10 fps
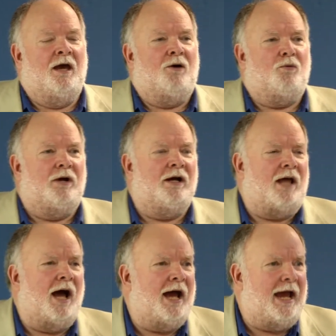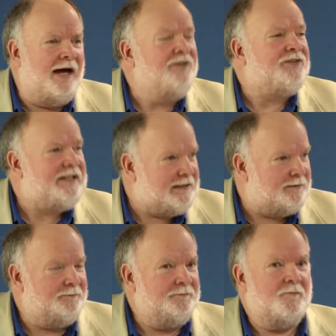Well, I asked
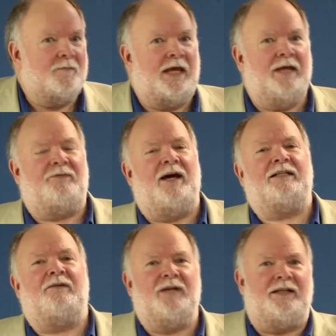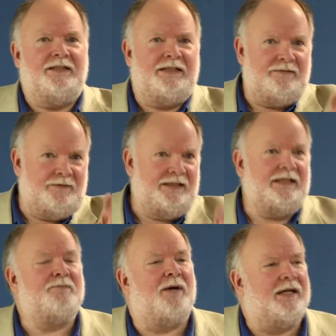him, in fact, I've got the
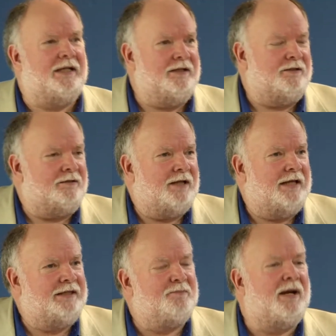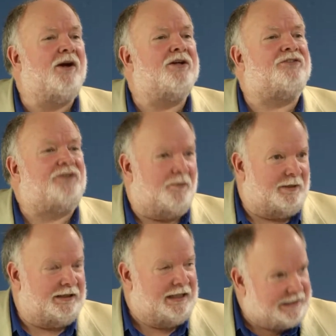DVD back here, at the marriage
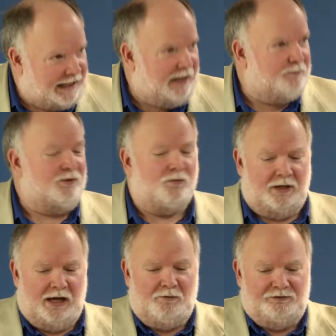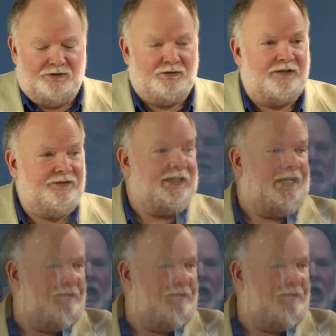summit in Canberra when I was addressing, he